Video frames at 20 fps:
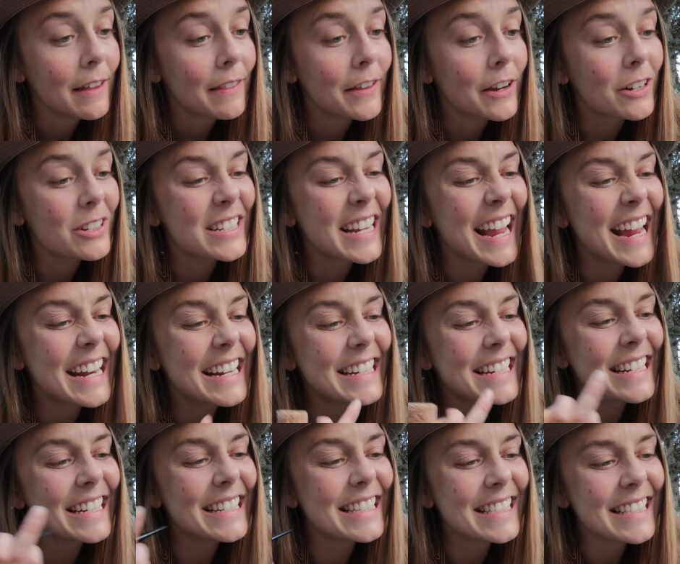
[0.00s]
Their
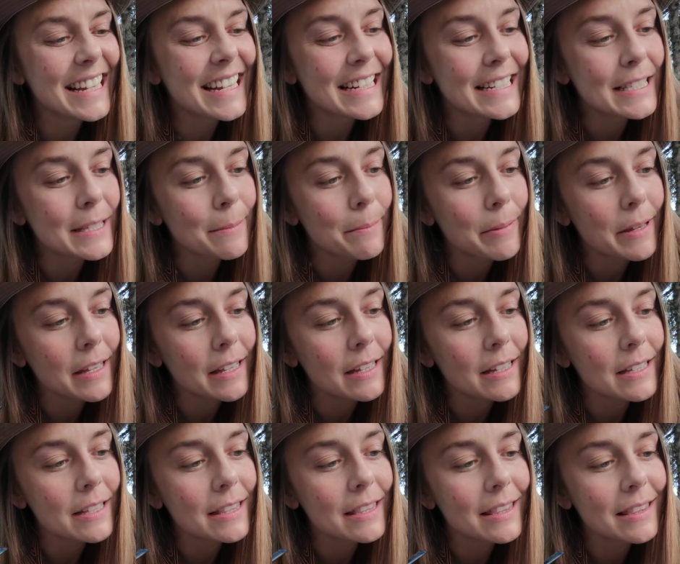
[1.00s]
tainted saints'
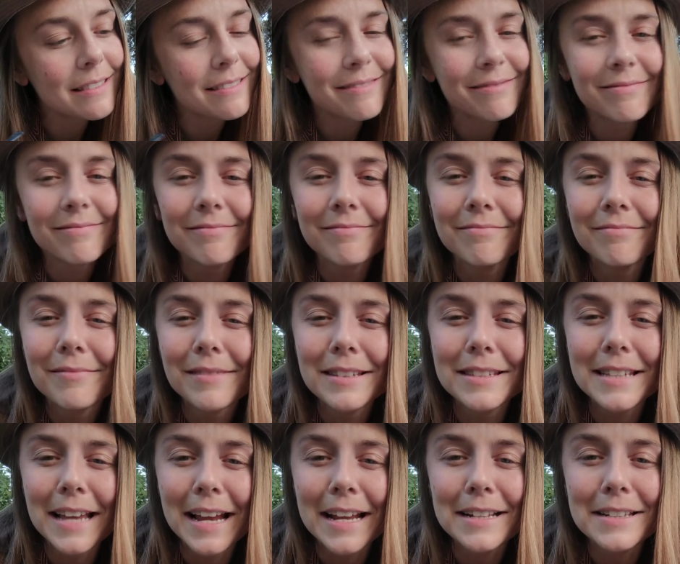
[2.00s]

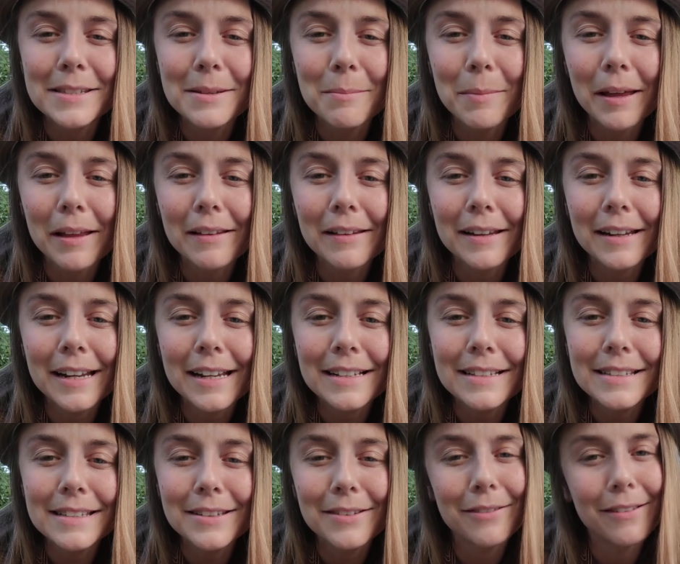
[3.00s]
Saints
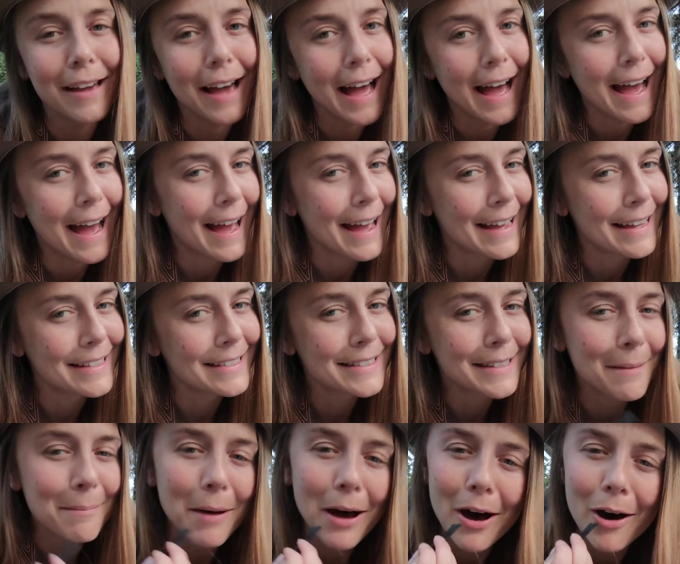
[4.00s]
Abilities. You guys,
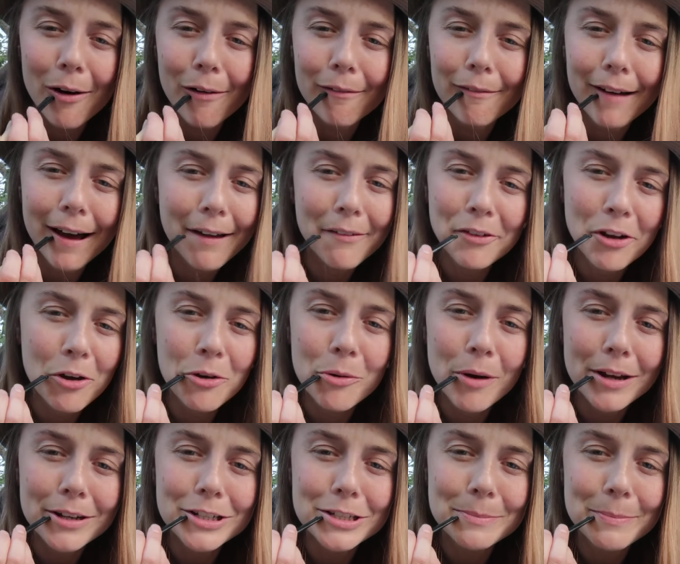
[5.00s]
come on. I don't know who
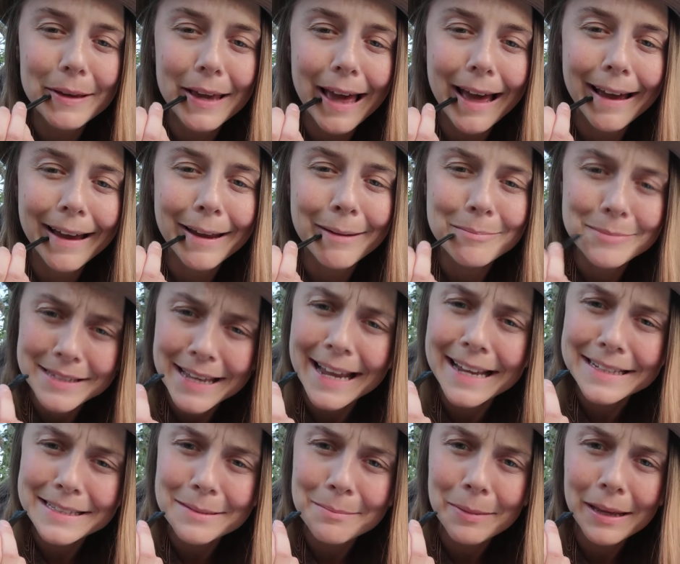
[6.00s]
I just became.
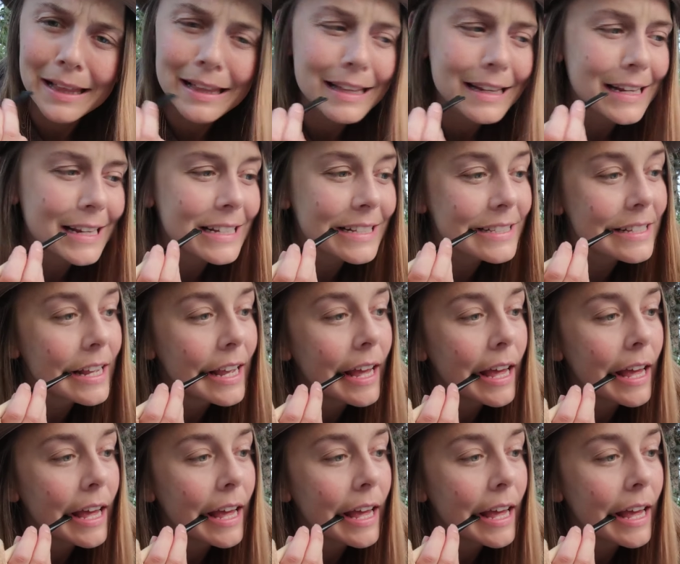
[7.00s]
Saints Abilities?